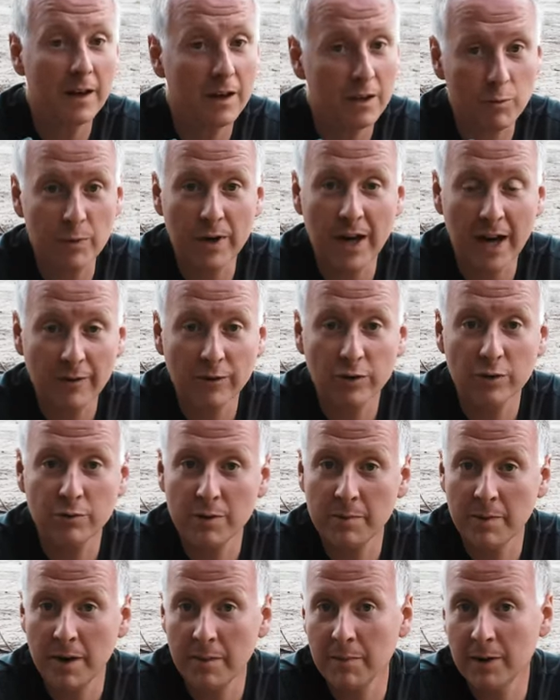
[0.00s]
We have to
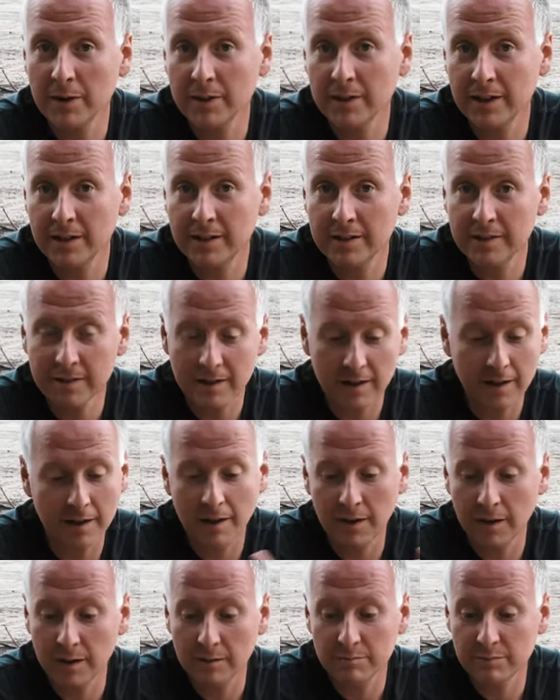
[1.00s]
remember that
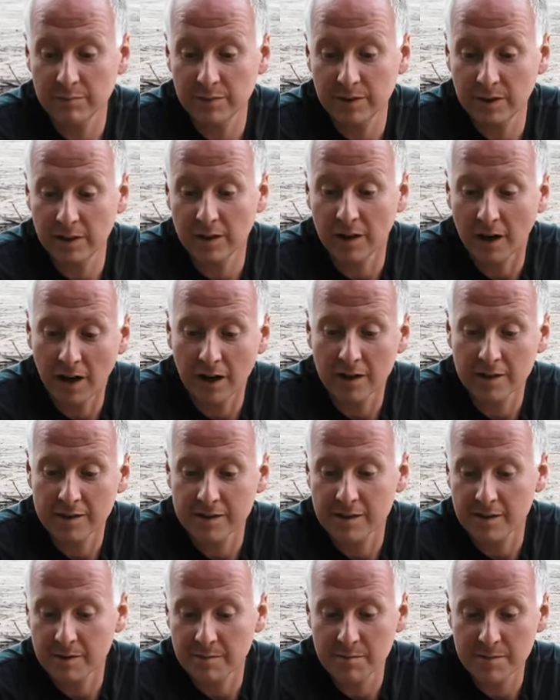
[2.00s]
there are
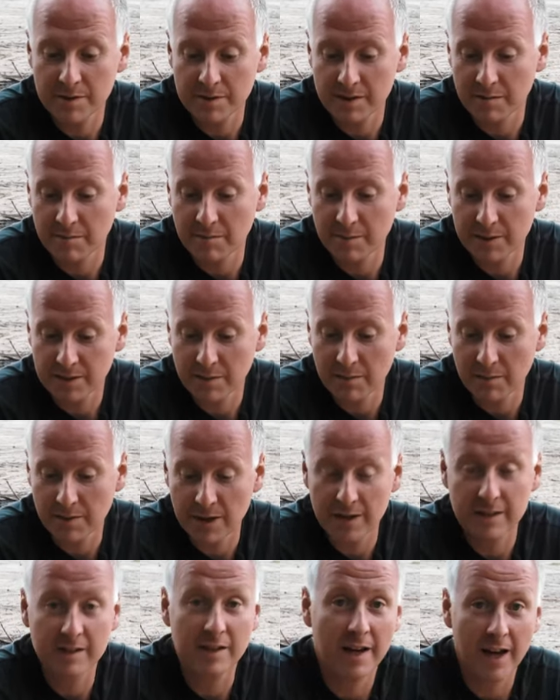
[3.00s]
some
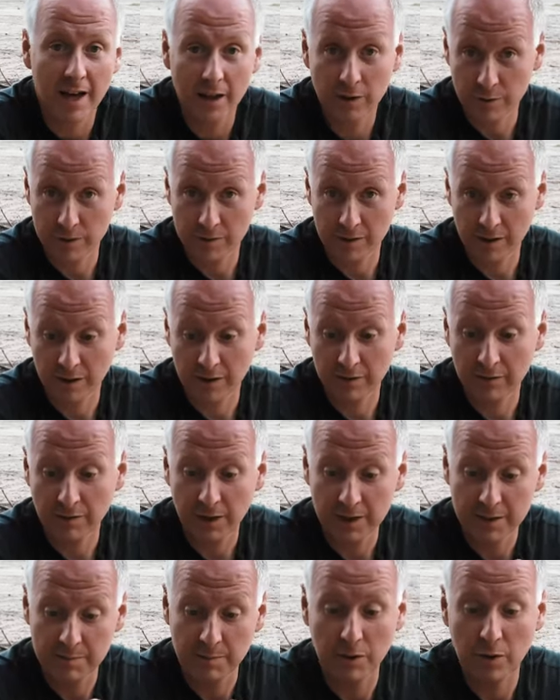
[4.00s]
things they had to
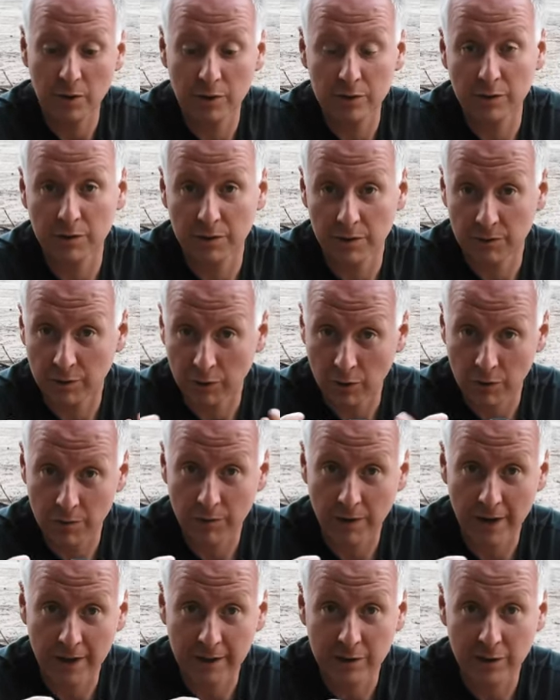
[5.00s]
sacrifice because of the form
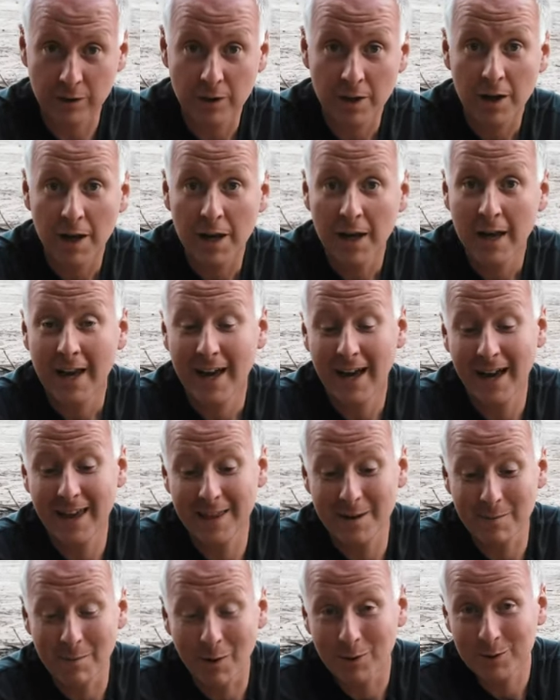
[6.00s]
factor. And
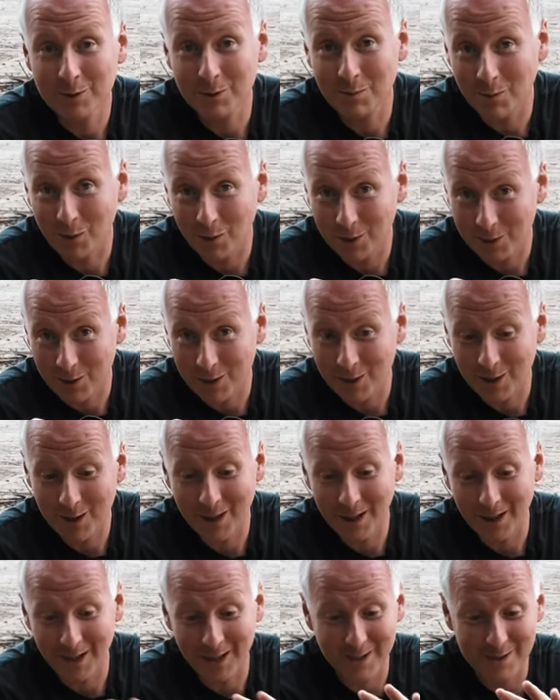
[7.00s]
the most important
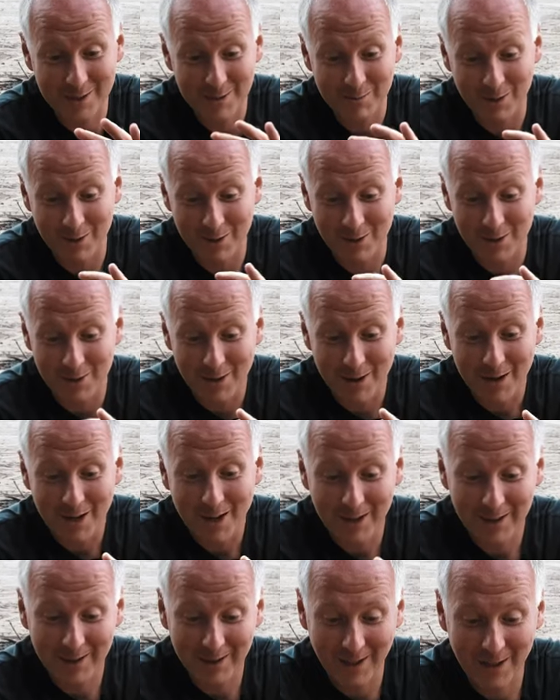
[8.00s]
thing is when you
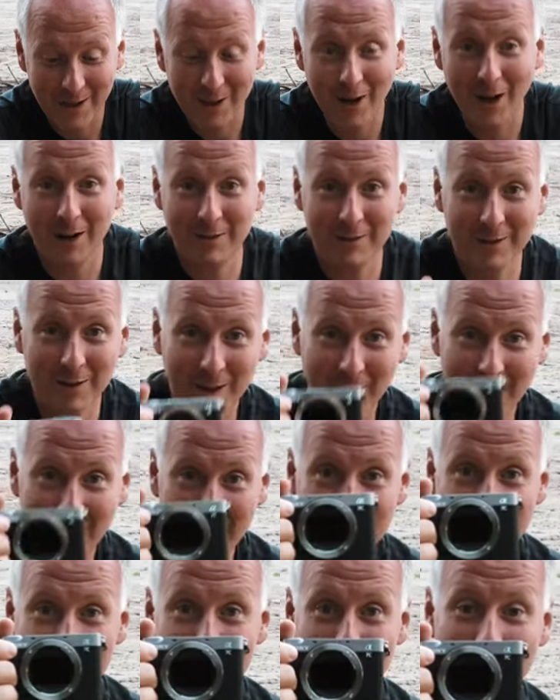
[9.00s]
take off the
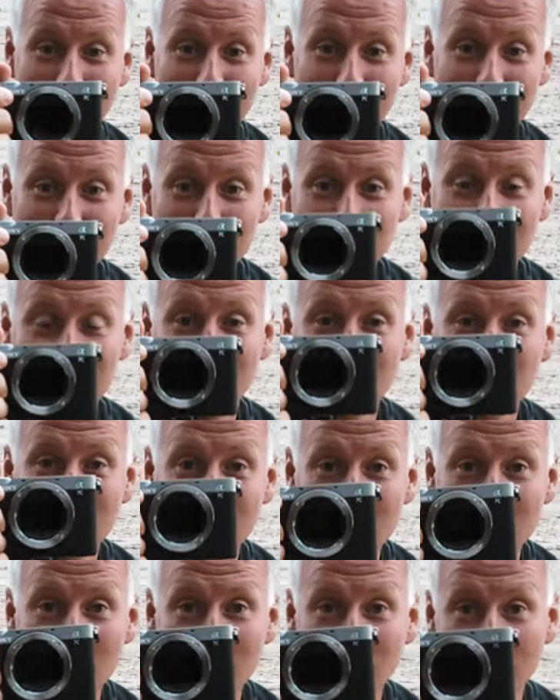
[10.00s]
lens, you have this
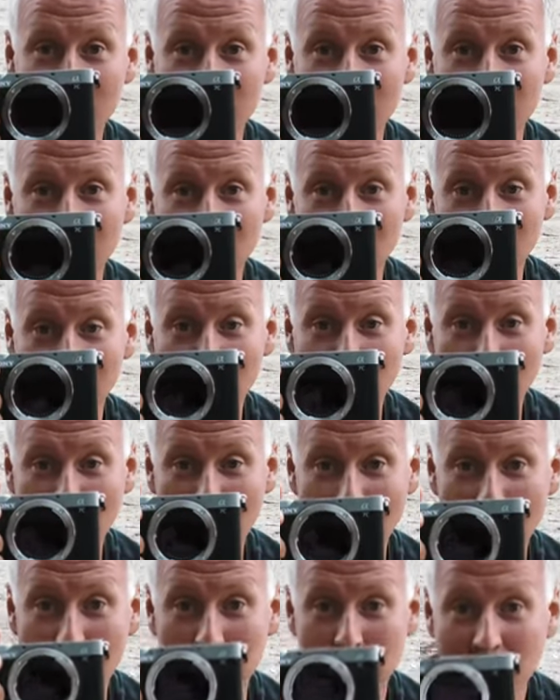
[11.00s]
huge full
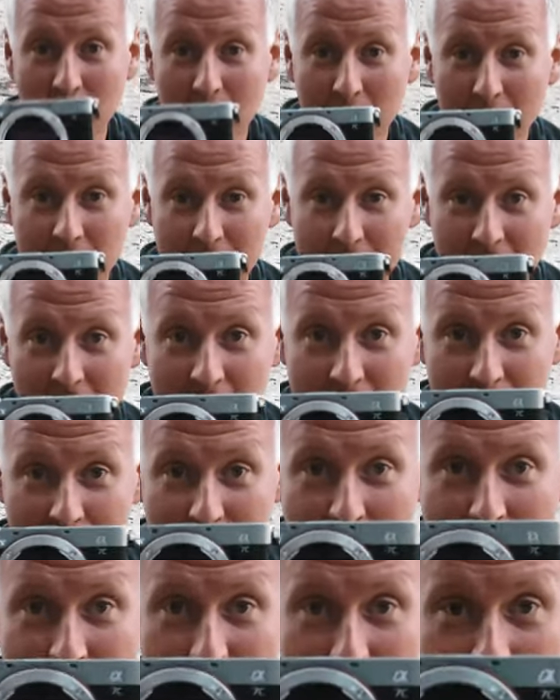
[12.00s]
frame sensor
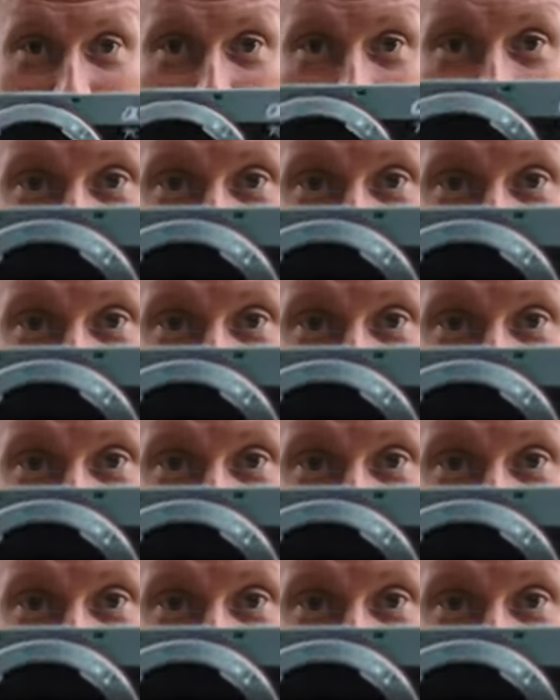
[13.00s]
here.